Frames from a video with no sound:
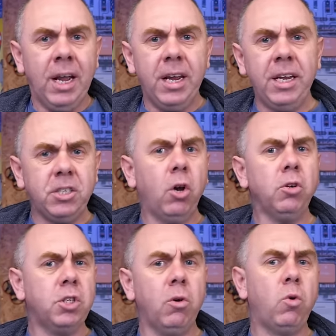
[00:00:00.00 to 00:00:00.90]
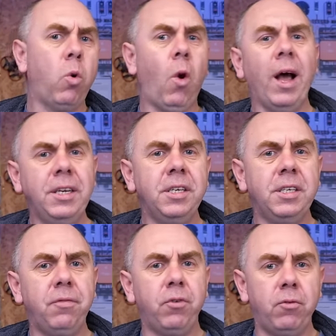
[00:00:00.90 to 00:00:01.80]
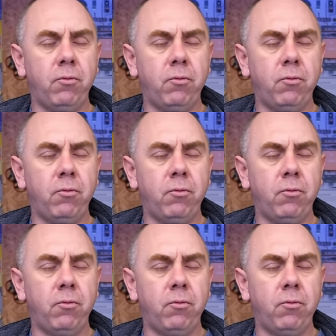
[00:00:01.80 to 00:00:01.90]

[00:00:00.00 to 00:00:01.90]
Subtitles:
It is also quite a different